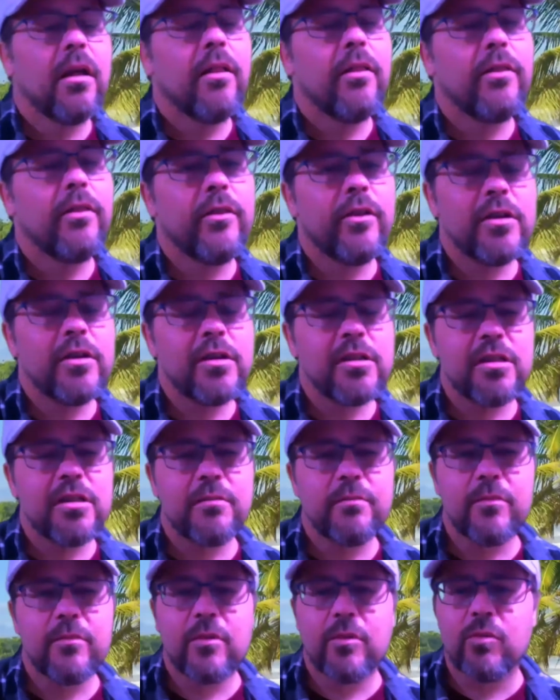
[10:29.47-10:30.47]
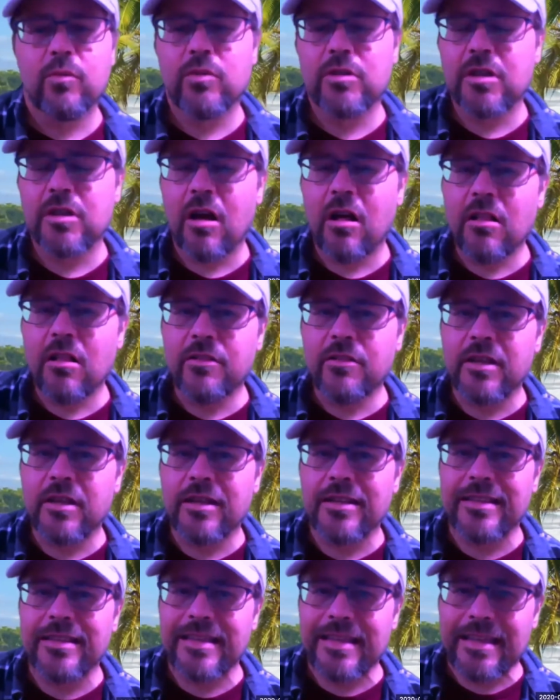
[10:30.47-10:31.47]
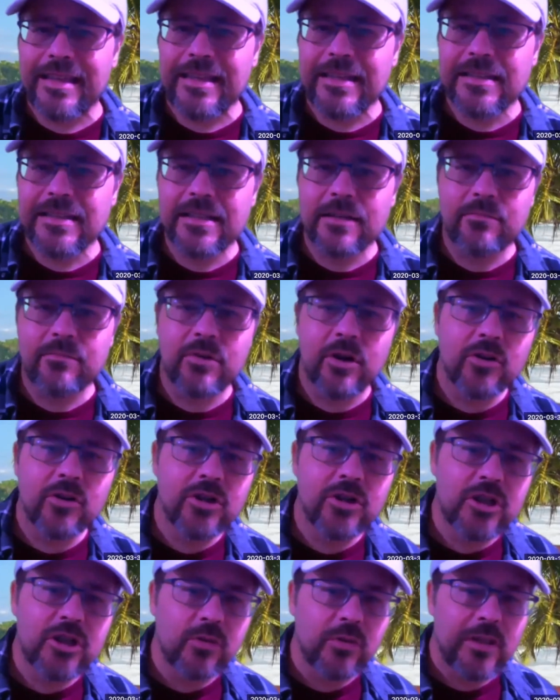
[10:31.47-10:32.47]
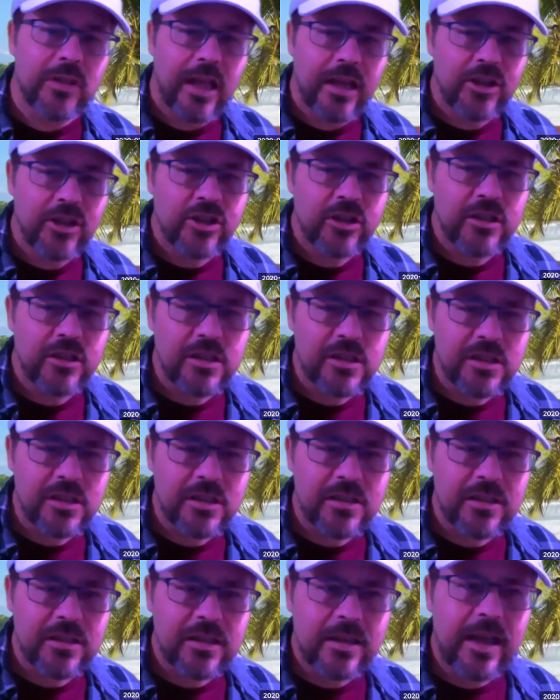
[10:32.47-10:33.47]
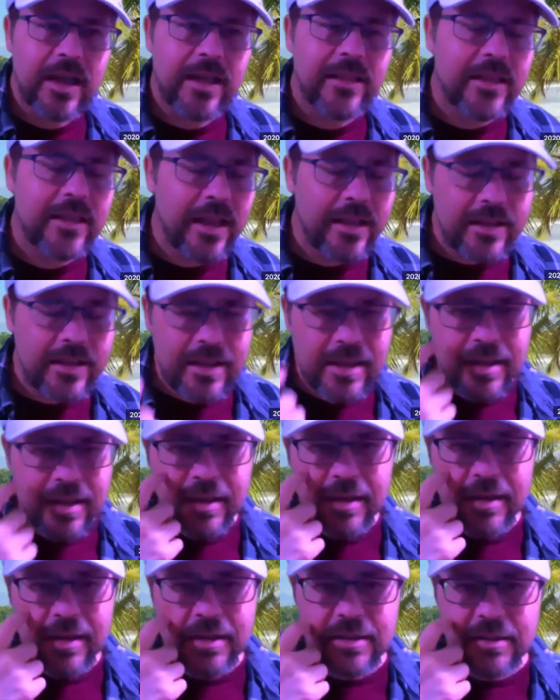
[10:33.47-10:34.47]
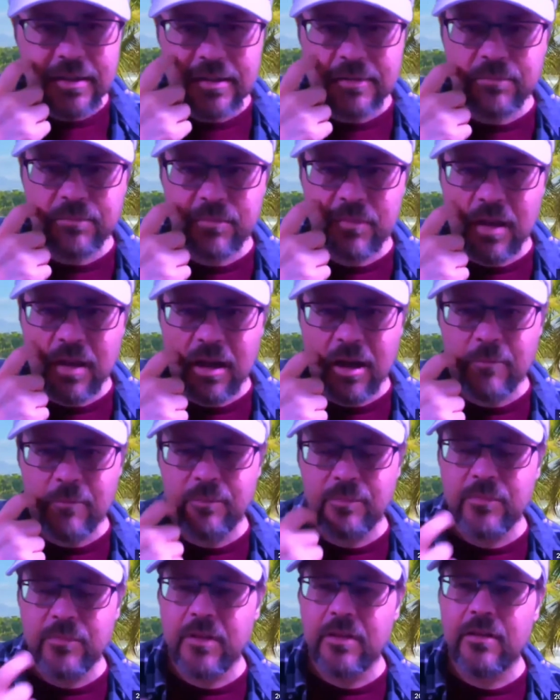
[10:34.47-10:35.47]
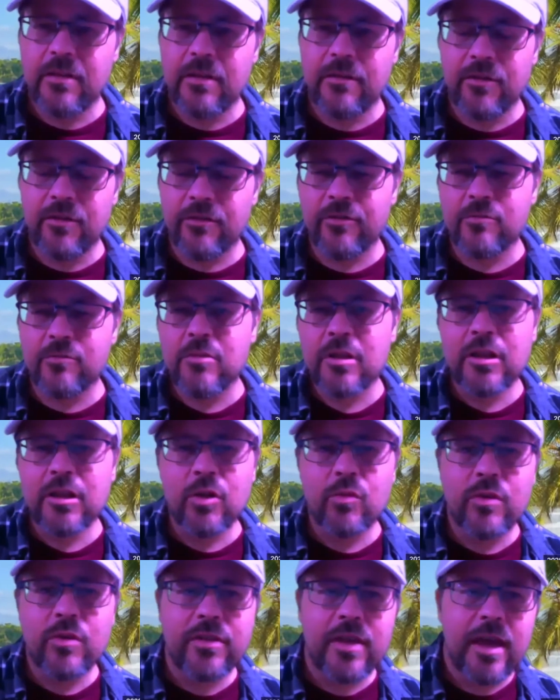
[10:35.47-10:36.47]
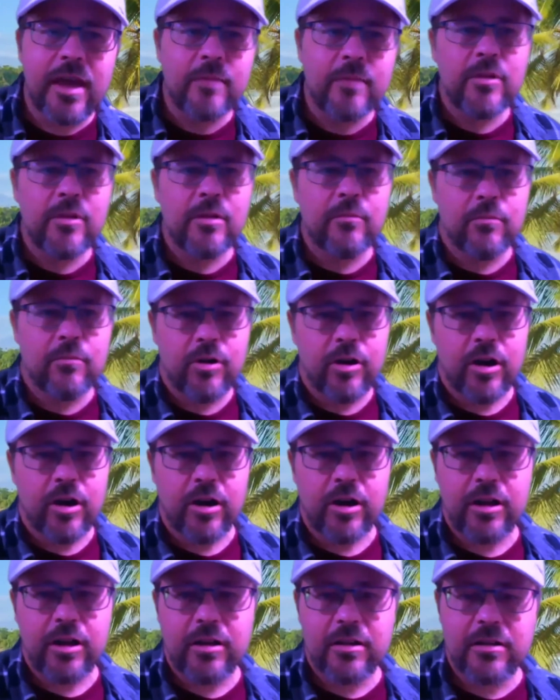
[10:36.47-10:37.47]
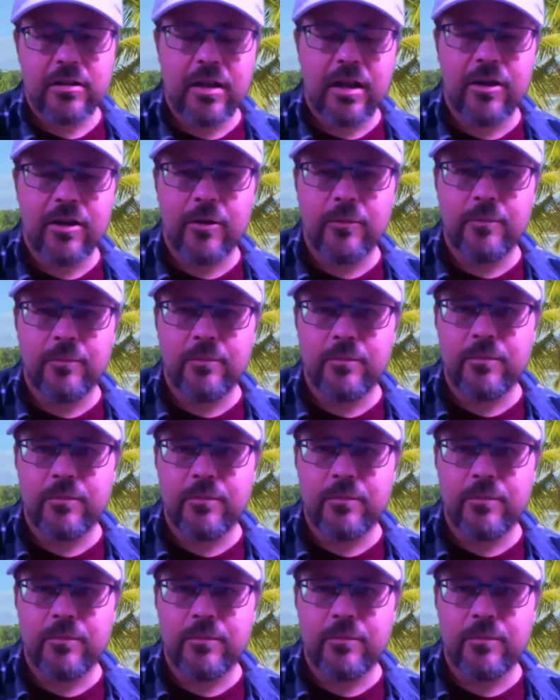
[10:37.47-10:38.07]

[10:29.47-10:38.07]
There's what's called the elitist approach to elections. And the idea is, if you're familiar with Edmund Burke, now